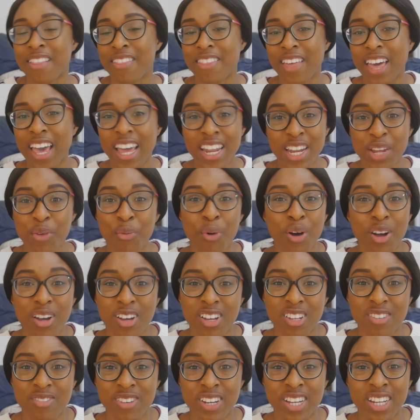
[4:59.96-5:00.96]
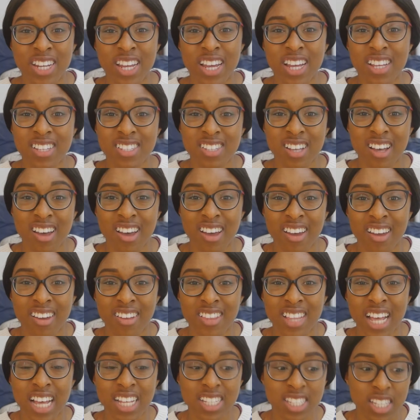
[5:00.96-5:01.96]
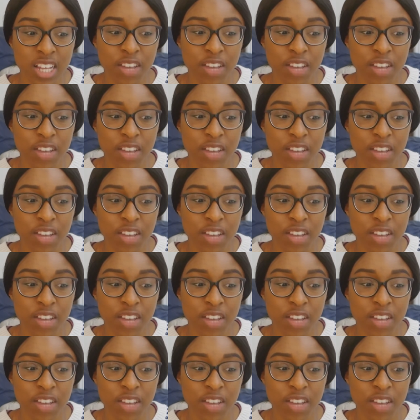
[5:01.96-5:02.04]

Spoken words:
that anyone could read it. So that's